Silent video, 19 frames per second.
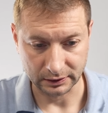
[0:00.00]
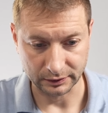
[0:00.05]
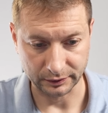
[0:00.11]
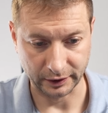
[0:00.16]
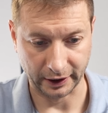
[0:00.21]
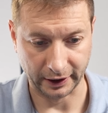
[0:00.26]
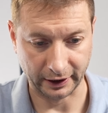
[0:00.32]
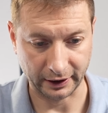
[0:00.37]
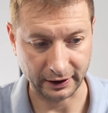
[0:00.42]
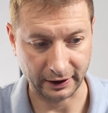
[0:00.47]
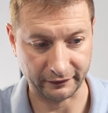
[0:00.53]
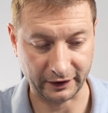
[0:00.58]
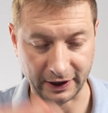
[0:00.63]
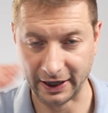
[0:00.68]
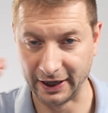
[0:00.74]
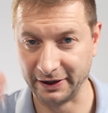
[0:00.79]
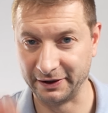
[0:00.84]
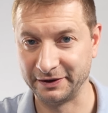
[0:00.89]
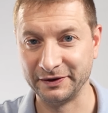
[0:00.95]
Okay, I've
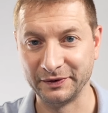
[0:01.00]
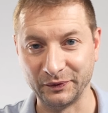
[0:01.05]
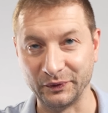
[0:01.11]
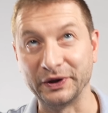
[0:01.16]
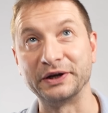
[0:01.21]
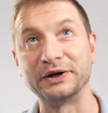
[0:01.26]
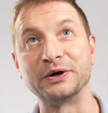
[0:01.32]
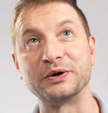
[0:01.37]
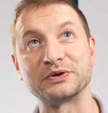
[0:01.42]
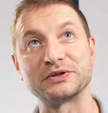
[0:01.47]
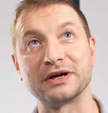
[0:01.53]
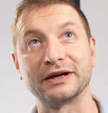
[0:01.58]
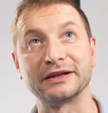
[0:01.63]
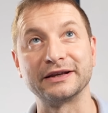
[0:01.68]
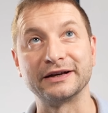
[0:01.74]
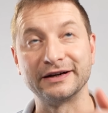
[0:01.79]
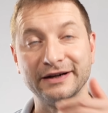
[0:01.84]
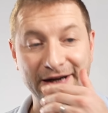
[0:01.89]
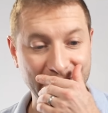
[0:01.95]
got Windows on
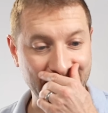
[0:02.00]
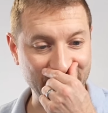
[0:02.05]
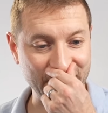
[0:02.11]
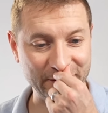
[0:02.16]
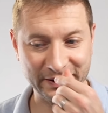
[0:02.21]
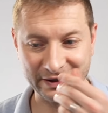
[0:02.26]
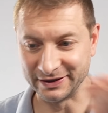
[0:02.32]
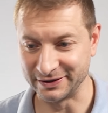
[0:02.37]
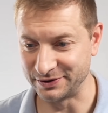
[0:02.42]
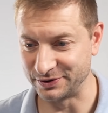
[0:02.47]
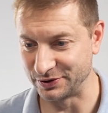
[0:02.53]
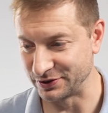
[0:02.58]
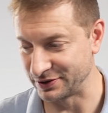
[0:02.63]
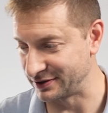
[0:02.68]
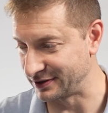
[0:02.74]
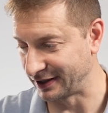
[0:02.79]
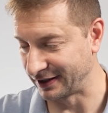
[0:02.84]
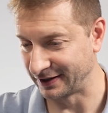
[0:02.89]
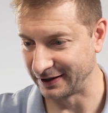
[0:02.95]
there now and it just
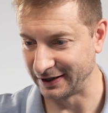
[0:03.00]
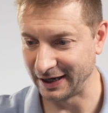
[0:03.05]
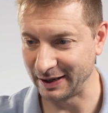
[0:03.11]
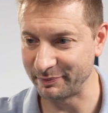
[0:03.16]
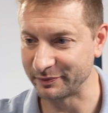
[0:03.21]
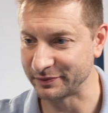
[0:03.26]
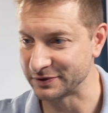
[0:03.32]
started up.